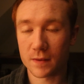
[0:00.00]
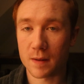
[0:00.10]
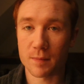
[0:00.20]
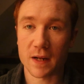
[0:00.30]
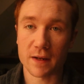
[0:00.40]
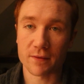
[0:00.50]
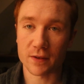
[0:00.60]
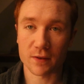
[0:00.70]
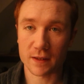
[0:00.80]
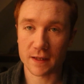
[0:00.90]
I'm not even
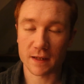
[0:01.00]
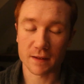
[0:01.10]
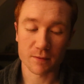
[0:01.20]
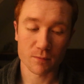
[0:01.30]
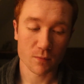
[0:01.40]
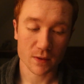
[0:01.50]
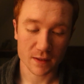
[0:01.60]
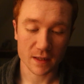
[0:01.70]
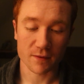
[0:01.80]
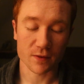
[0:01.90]
going to kid with
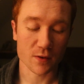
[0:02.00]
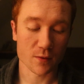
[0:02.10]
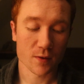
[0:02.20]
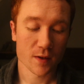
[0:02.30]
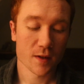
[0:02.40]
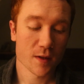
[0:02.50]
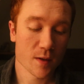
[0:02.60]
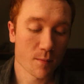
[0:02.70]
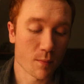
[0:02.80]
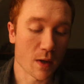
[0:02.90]
any of you.
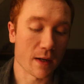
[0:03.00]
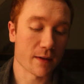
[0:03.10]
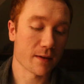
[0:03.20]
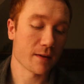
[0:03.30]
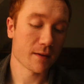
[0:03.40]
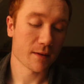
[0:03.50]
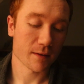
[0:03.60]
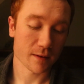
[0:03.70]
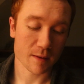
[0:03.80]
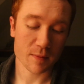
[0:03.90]
But,
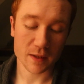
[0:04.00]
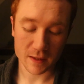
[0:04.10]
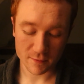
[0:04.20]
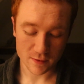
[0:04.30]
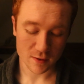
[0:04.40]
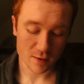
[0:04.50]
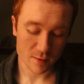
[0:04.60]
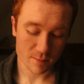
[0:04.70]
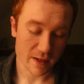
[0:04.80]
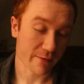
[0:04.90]
let me give
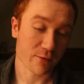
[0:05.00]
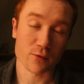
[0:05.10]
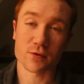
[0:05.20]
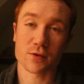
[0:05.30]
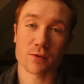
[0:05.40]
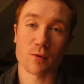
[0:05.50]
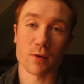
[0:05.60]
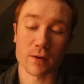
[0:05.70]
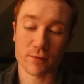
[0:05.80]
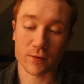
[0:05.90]
y'all my full
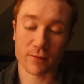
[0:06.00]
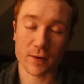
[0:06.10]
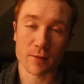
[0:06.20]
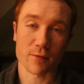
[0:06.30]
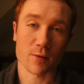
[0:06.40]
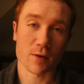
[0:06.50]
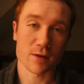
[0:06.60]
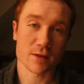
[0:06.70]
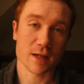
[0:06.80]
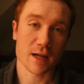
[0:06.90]
score for Fear
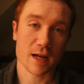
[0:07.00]
Force.